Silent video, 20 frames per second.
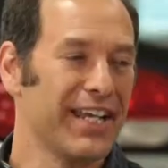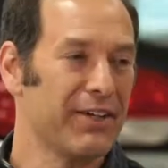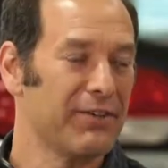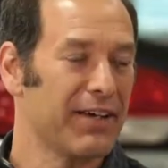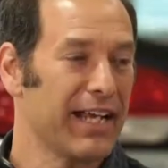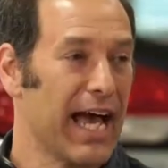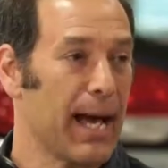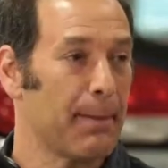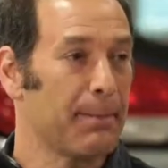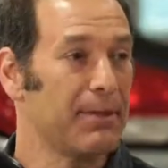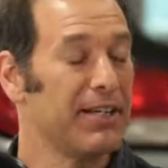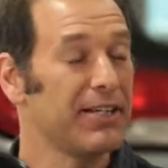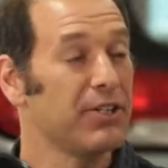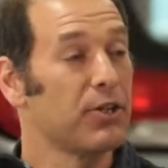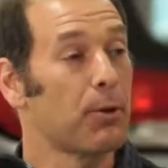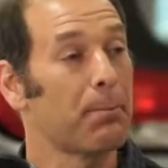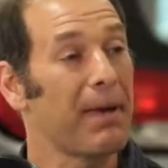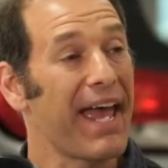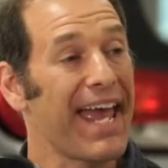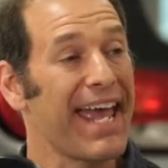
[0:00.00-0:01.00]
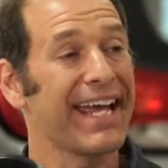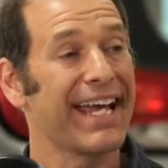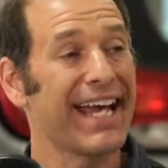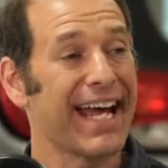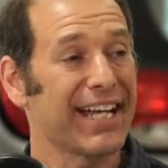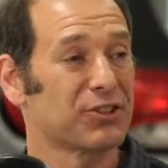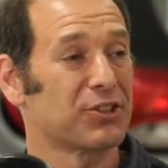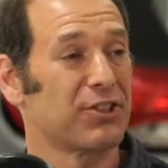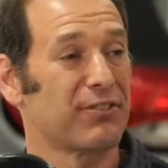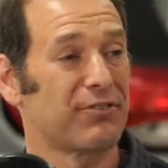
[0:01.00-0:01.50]
idea what happened, and you're paying
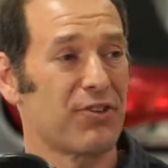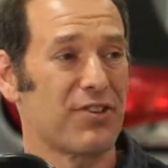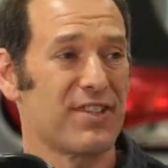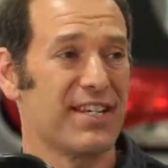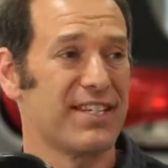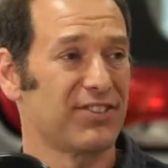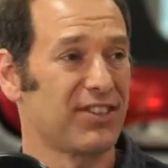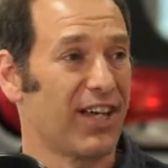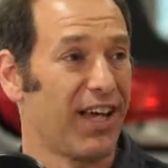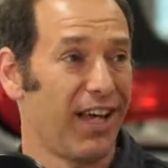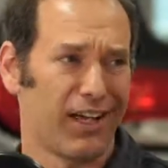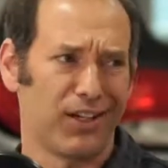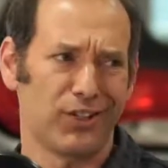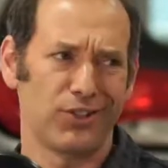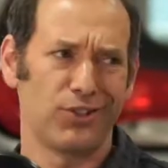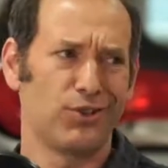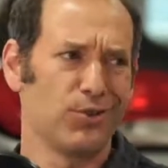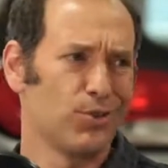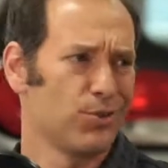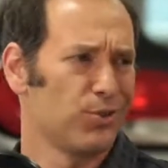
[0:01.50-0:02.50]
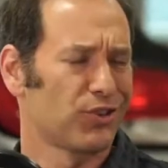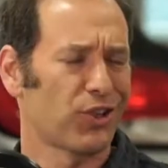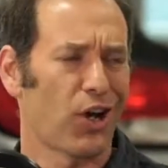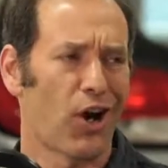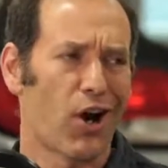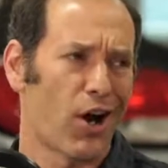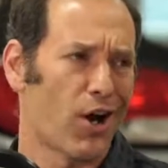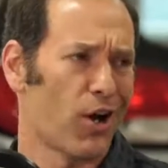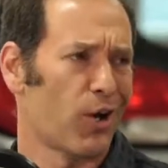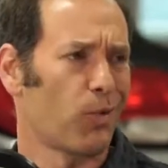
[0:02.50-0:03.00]
extra for this used
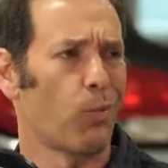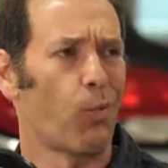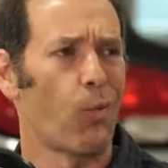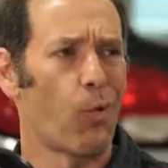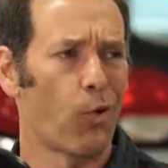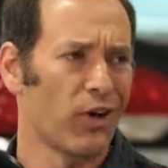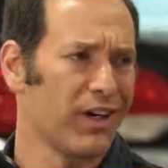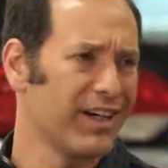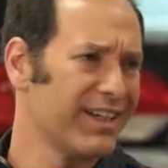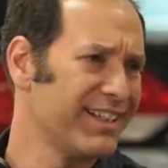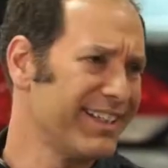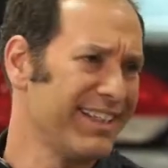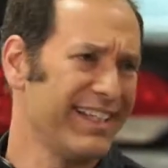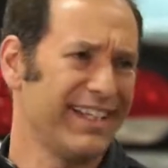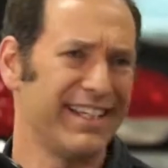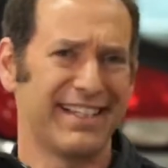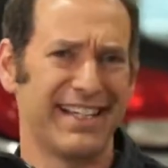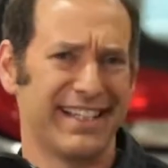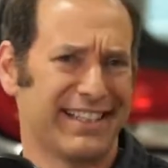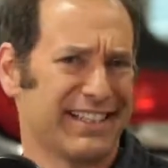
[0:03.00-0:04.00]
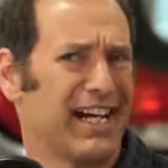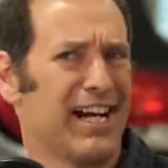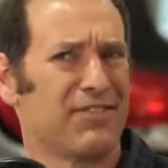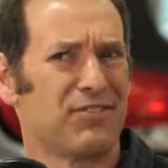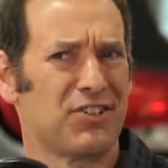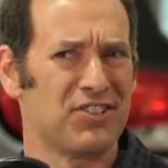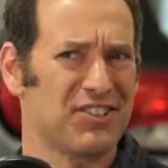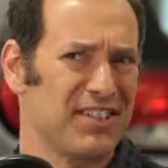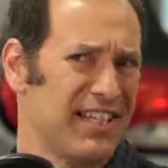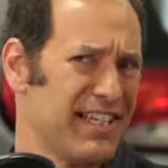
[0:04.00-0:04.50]
car warranty that
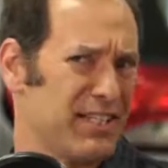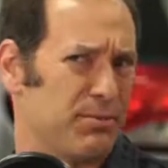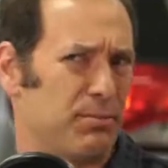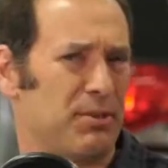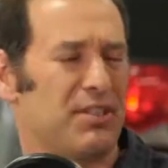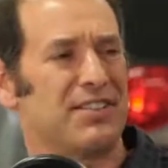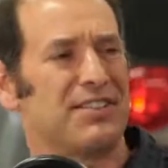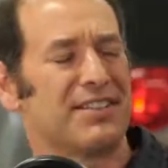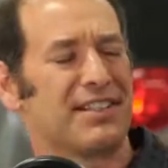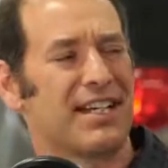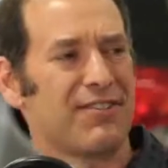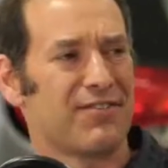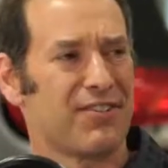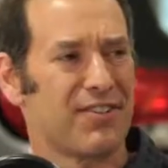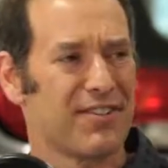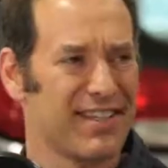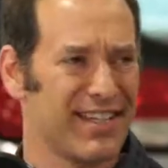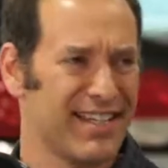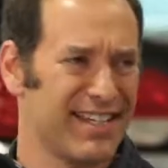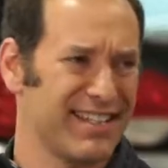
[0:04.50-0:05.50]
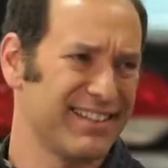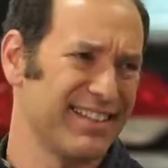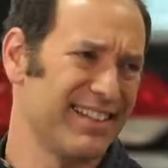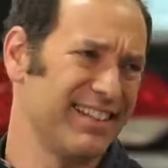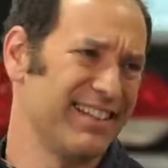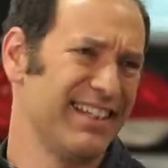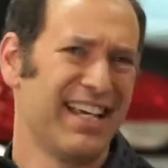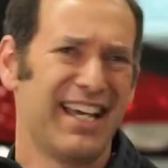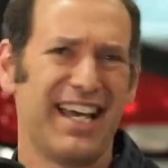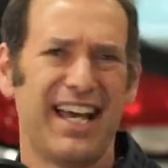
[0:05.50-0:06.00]
covers this but doesn't cover this,
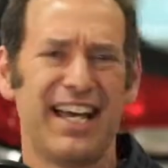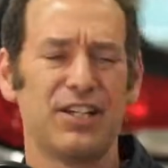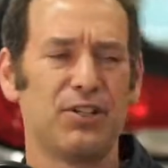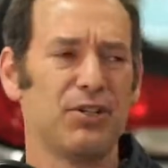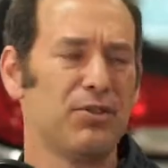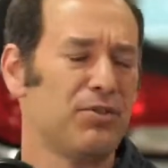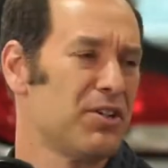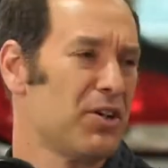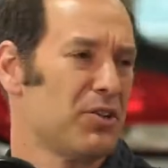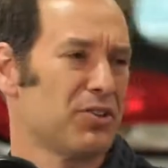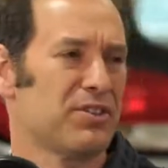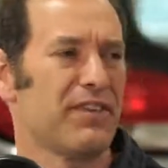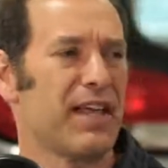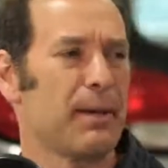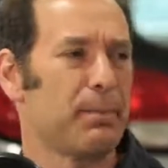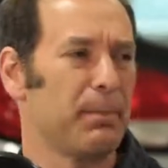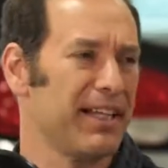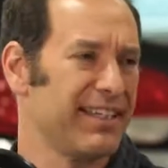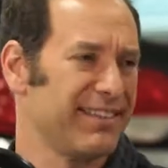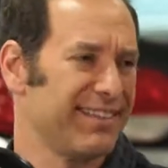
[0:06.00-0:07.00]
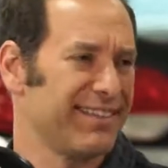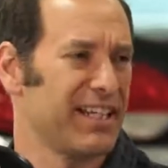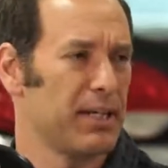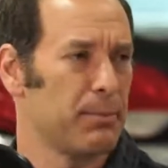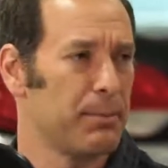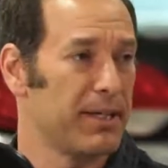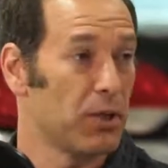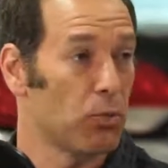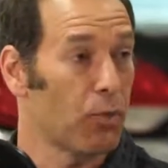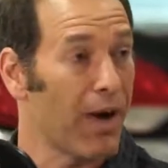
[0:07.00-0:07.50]
and who knows if that place is going
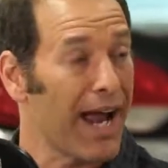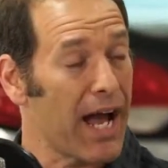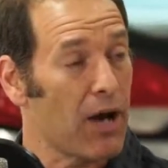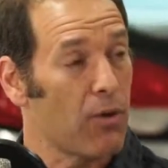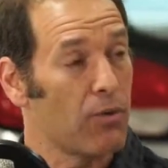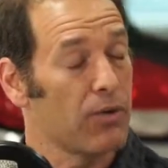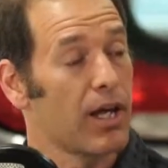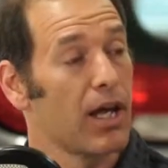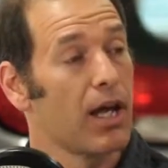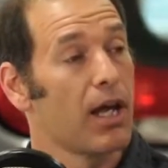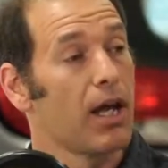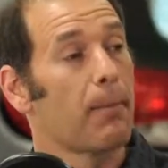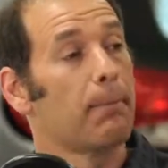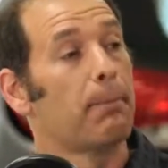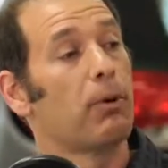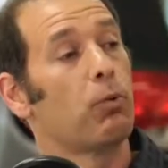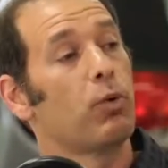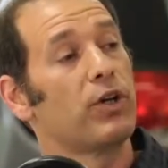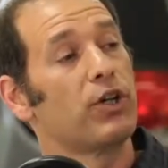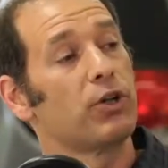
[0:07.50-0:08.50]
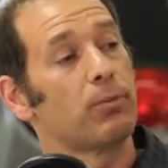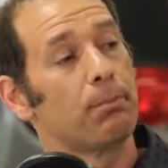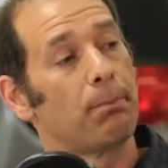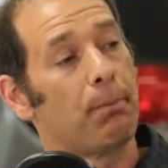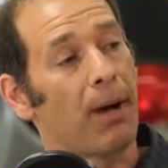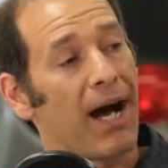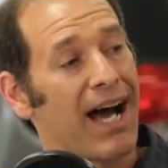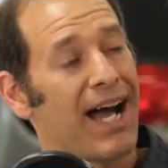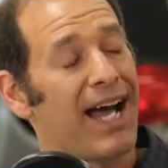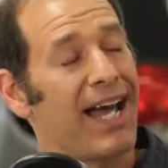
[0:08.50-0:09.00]
to be around. But when you're
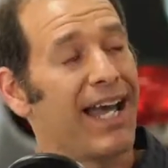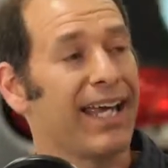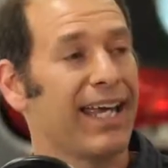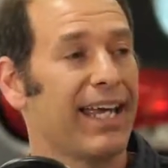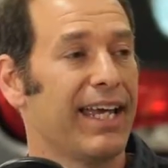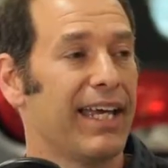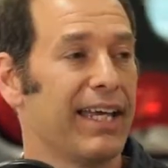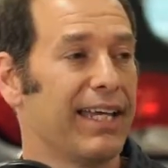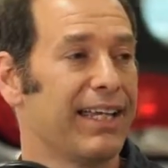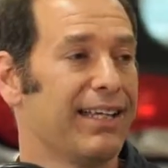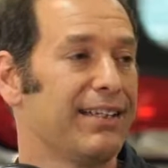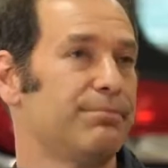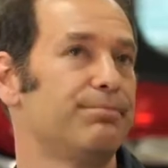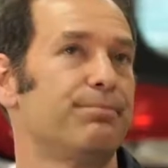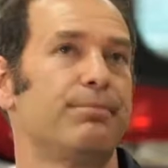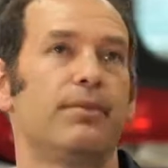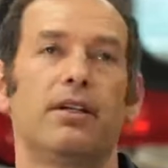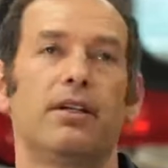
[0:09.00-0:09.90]
buying a